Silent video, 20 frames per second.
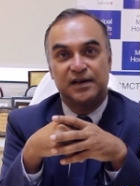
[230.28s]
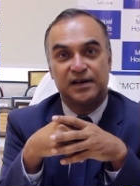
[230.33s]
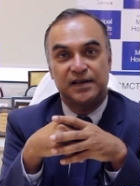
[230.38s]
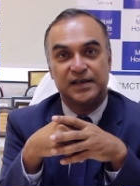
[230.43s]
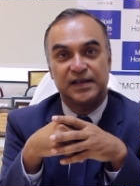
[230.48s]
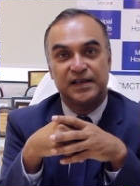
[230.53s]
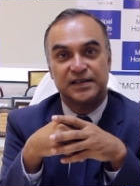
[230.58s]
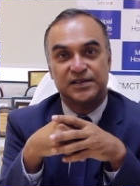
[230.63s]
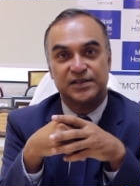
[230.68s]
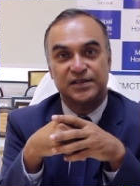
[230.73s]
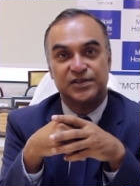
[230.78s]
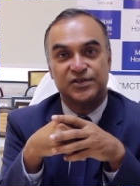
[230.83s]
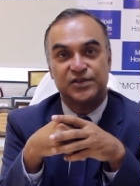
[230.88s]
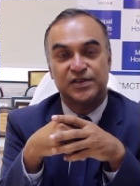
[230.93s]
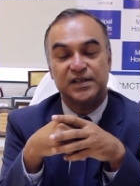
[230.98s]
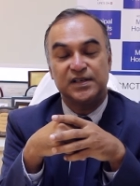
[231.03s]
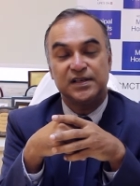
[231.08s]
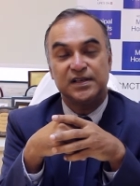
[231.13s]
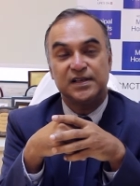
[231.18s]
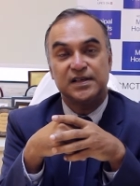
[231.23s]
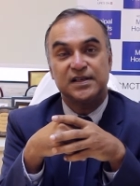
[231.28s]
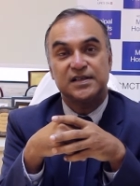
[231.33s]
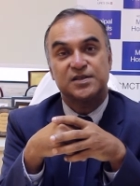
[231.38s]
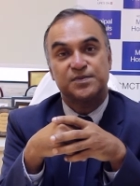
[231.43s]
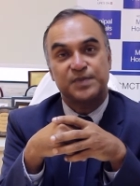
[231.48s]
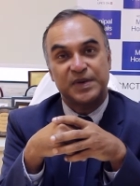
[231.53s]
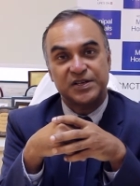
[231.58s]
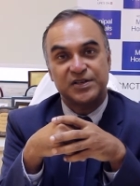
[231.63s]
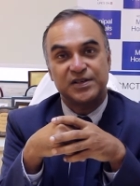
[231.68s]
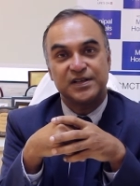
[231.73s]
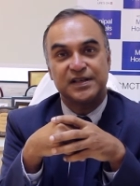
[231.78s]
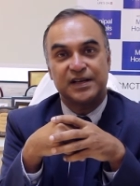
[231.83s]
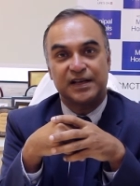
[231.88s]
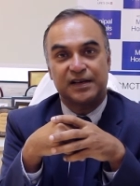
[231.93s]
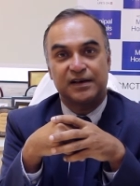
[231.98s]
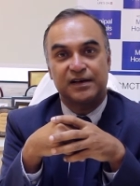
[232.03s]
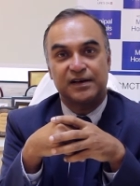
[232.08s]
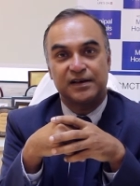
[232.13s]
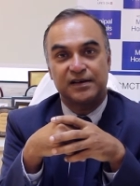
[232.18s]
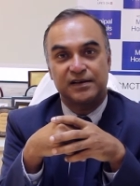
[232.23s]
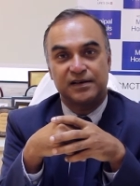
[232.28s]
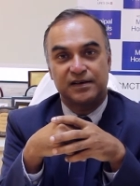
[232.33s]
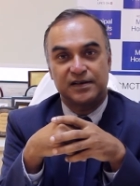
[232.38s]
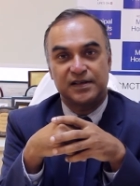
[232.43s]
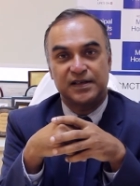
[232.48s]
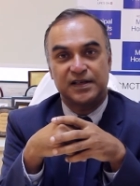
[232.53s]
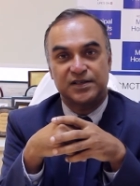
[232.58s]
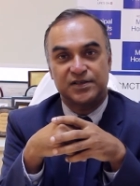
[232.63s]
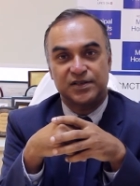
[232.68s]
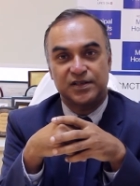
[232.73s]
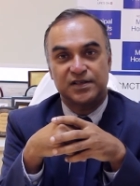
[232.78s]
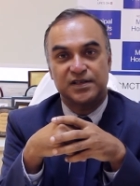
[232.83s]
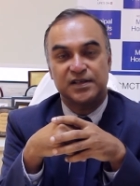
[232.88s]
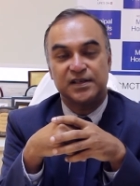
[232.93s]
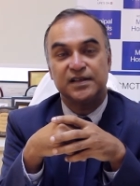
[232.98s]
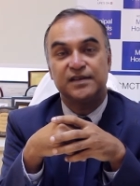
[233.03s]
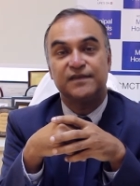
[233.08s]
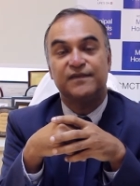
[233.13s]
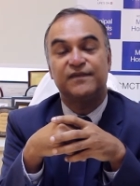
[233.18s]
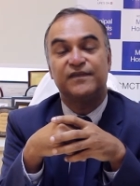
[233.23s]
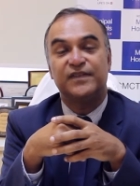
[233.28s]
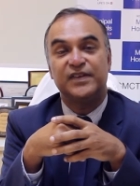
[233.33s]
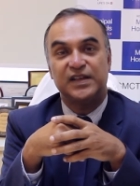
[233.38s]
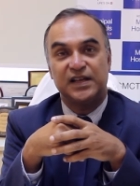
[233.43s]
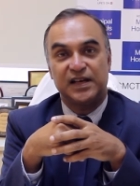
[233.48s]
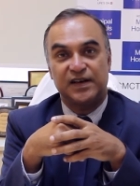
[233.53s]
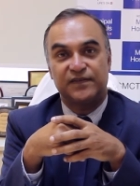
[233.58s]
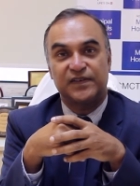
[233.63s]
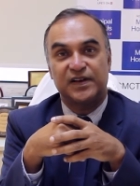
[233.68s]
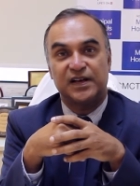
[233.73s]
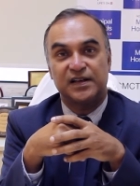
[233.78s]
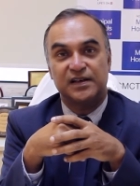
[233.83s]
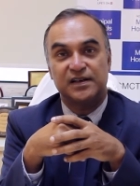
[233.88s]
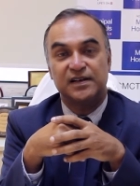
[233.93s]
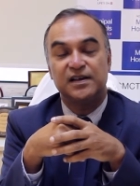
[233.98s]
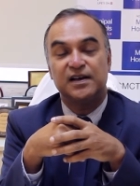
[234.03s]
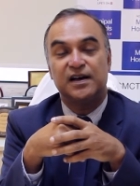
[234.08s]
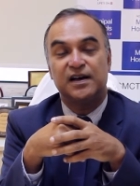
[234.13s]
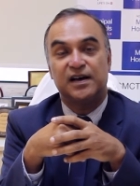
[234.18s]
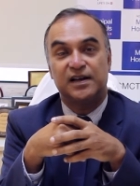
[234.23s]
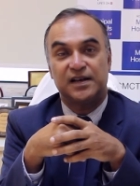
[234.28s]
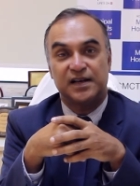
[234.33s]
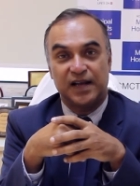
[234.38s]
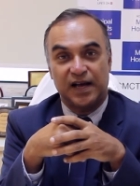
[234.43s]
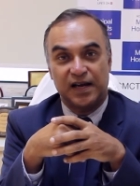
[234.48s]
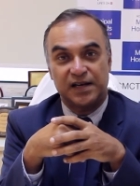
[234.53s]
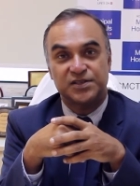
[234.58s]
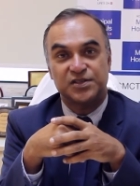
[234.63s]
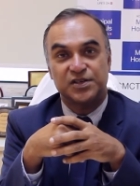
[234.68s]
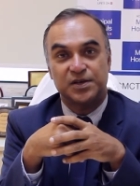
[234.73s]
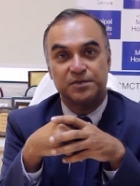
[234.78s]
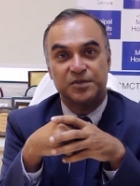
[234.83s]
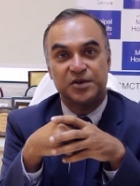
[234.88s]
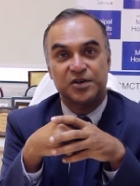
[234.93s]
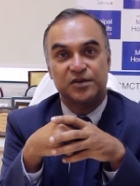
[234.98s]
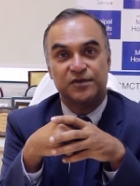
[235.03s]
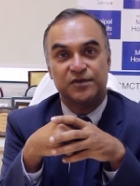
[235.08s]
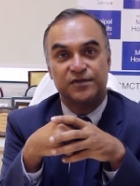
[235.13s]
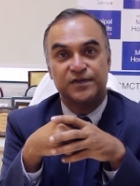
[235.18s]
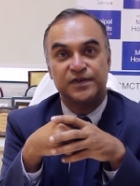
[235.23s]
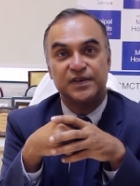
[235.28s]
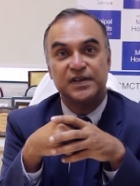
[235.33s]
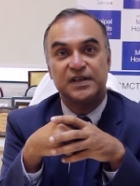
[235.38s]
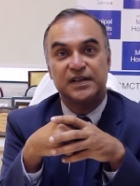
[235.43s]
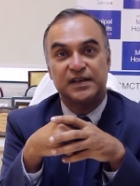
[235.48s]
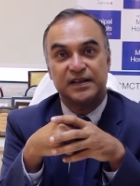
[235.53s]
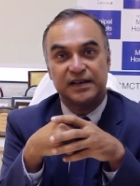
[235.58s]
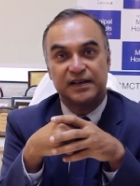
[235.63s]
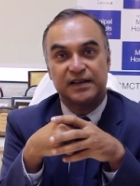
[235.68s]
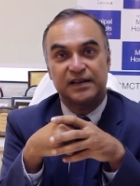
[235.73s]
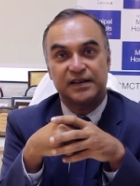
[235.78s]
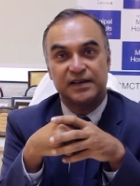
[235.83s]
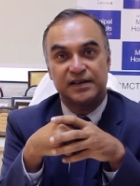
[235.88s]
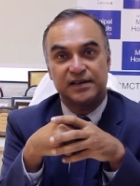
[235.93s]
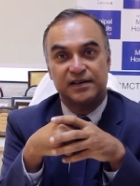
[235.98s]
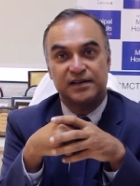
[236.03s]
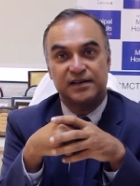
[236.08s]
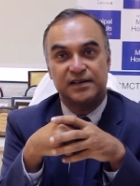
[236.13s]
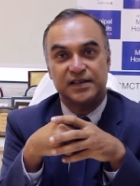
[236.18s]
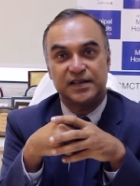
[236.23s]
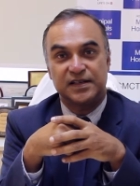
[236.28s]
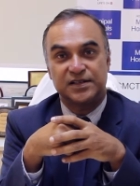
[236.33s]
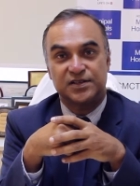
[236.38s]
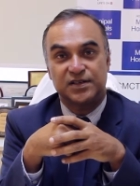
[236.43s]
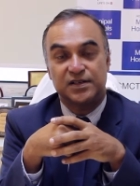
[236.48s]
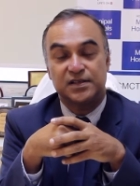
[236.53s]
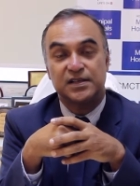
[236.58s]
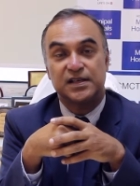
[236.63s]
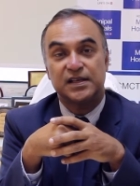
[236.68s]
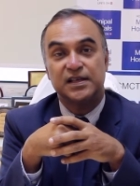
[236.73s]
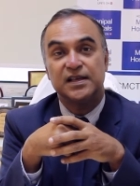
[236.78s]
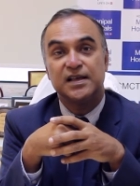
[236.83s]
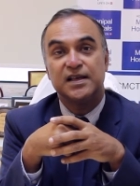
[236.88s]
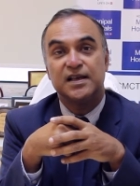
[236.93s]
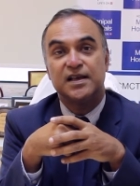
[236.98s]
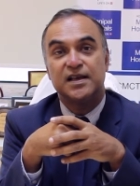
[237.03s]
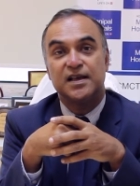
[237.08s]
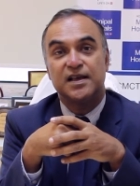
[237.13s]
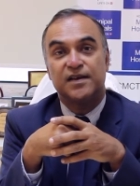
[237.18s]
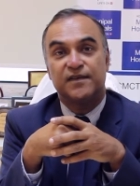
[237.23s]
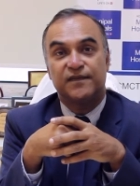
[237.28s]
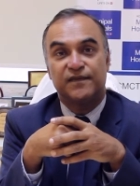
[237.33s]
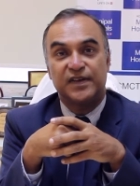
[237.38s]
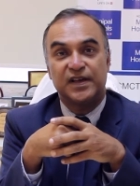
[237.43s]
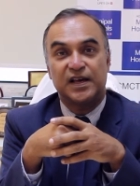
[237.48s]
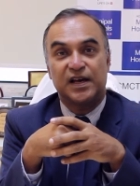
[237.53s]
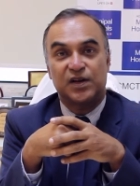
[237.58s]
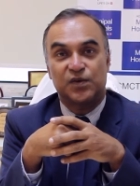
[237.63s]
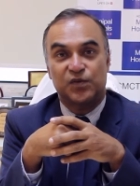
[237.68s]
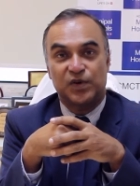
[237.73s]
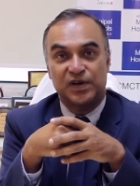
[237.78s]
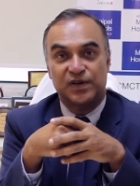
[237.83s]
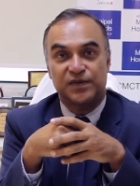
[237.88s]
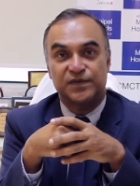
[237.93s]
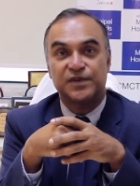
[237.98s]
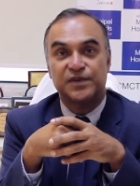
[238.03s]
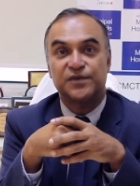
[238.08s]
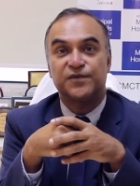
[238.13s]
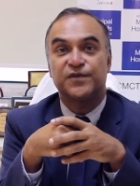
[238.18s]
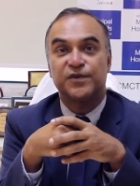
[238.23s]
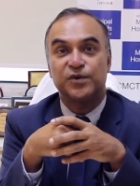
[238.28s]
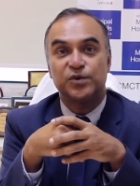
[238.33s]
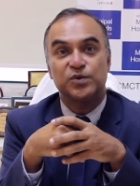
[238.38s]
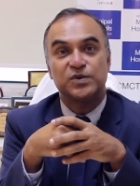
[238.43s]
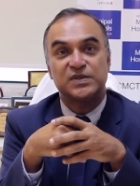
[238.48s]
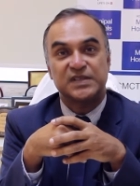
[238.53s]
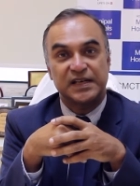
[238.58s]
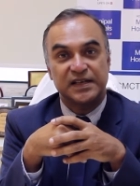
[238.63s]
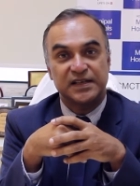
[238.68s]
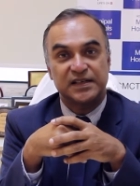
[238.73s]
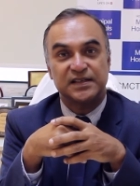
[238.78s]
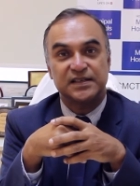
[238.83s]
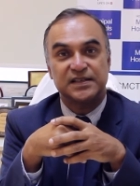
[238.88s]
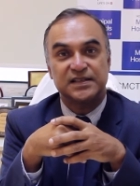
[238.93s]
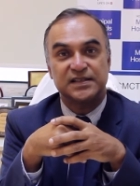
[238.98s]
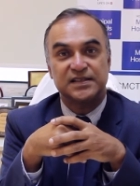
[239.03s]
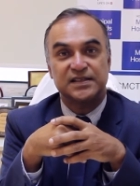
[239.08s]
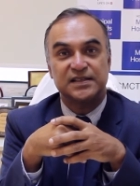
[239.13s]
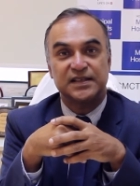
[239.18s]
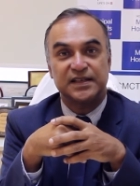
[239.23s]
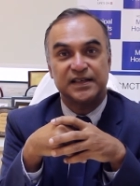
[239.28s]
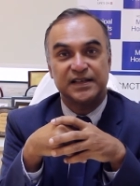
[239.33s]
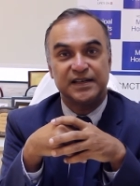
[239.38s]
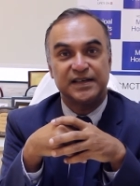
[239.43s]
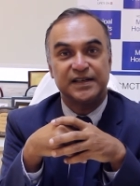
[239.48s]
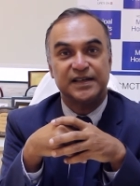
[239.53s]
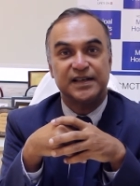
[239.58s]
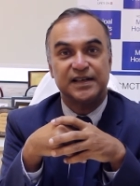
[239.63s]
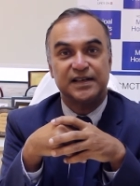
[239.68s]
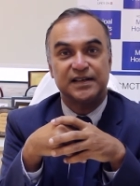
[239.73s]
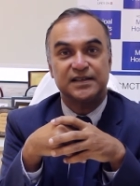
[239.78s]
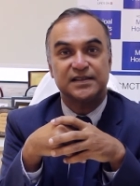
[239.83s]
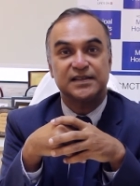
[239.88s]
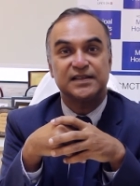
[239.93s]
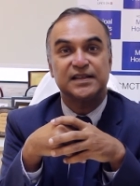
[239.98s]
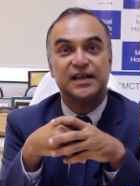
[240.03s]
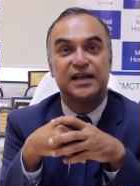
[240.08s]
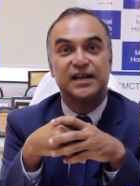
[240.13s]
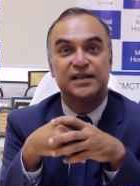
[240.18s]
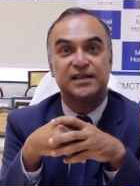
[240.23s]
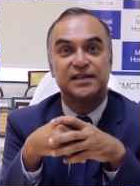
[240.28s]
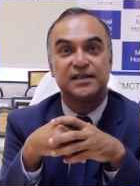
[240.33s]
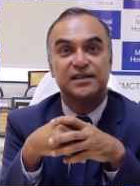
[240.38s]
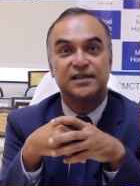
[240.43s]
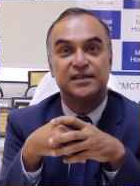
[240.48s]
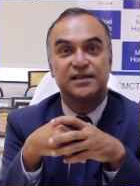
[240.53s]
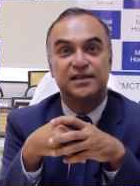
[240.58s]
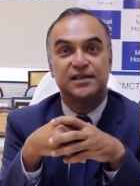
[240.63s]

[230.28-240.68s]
hernia surgery especially recurrent hernia surgery we have done a large number of recurrent hernia surgery we are one of the few centers in India that